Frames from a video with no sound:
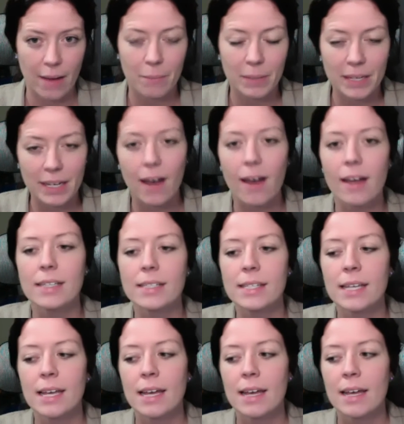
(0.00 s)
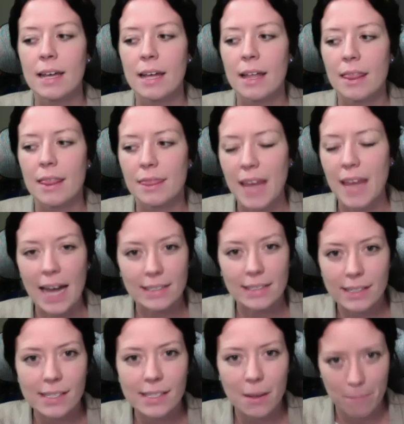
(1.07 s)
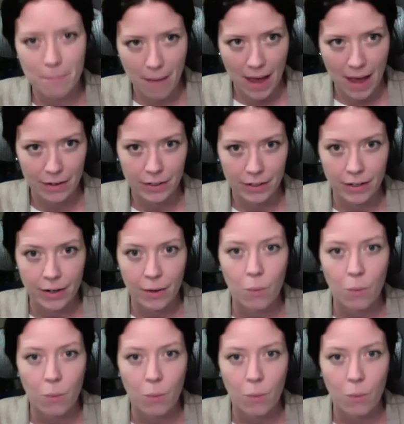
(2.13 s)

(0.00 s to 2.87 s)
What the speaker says: because that doesn't matter.